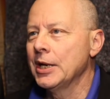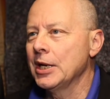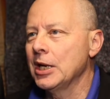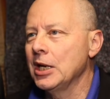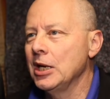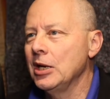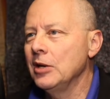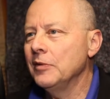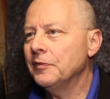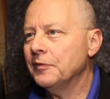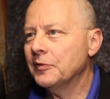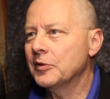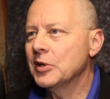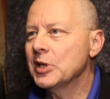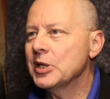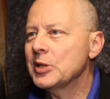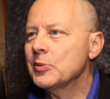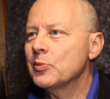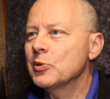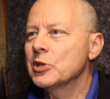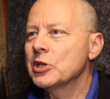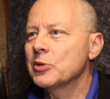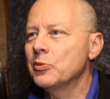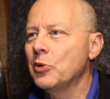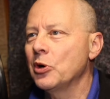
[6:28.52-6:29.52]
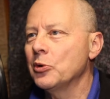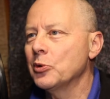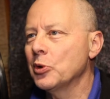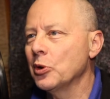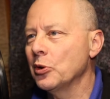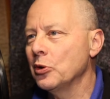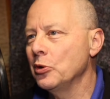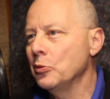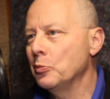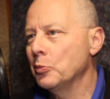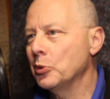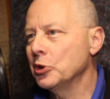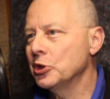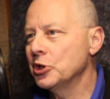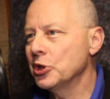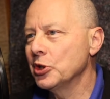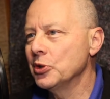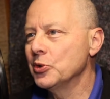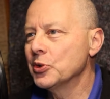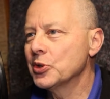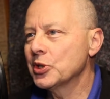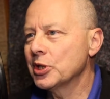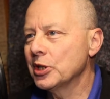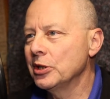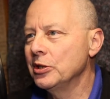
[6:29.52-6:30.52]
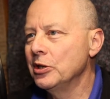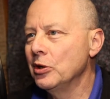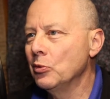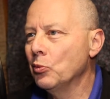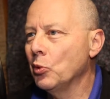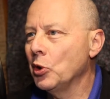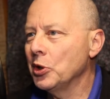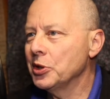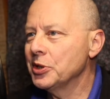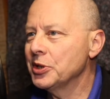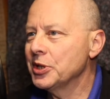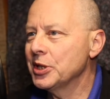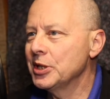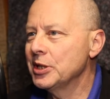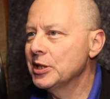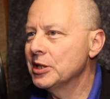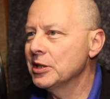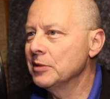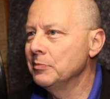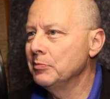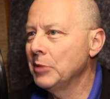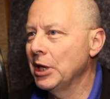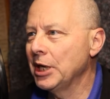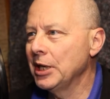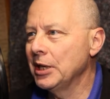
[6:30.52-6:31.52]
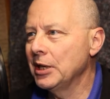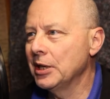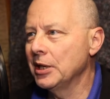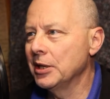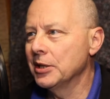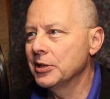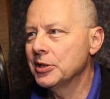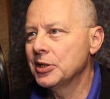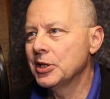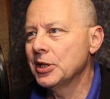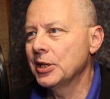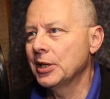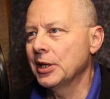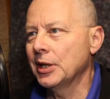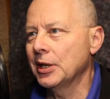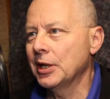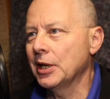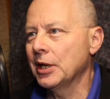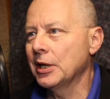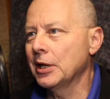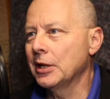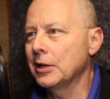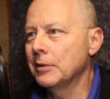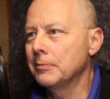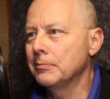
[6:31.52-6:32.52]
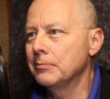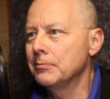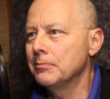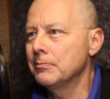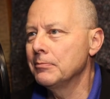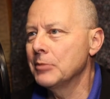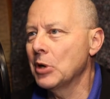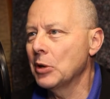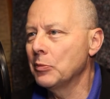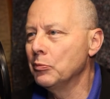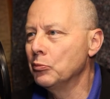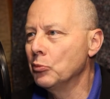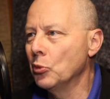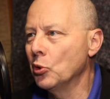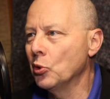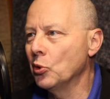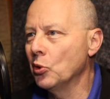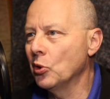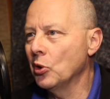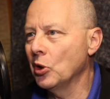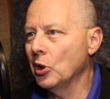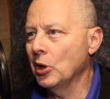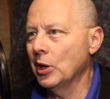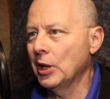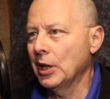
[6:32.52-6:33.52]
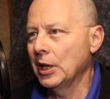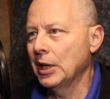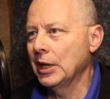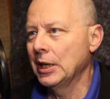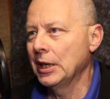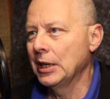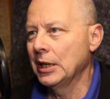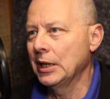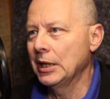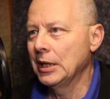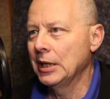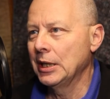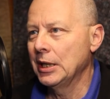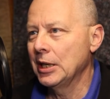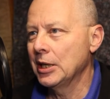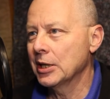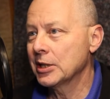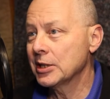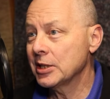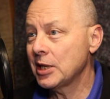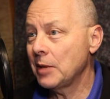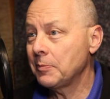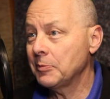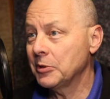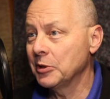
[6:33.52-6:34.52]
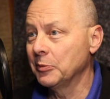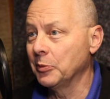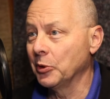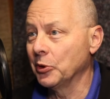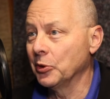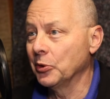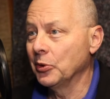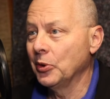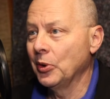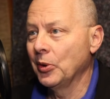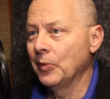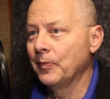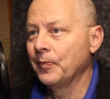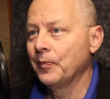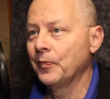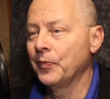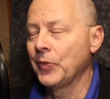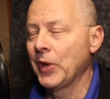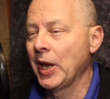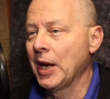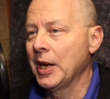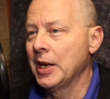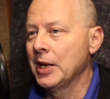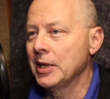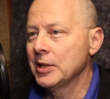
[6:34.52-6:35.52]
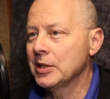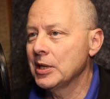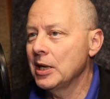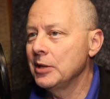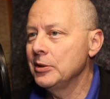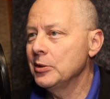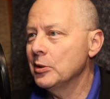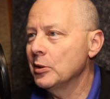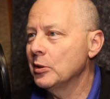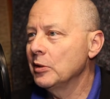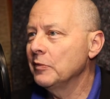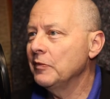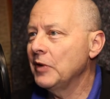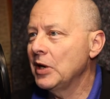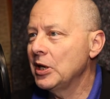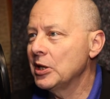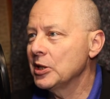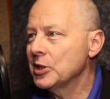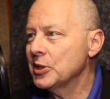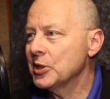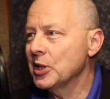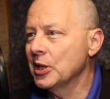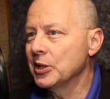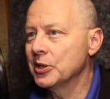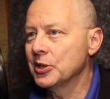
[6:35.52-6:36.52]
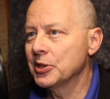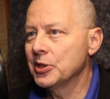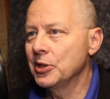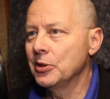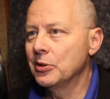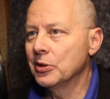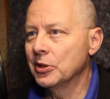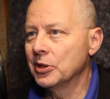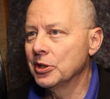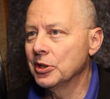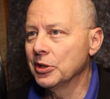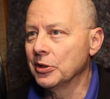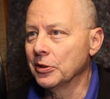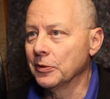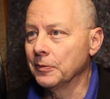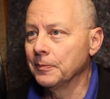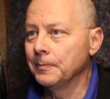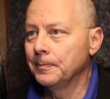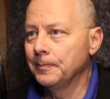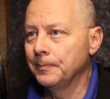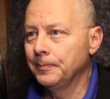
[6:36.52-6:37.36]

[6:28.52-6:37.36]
If this was what you produced and you wanted to make it more acceptable, then there are various things you can do.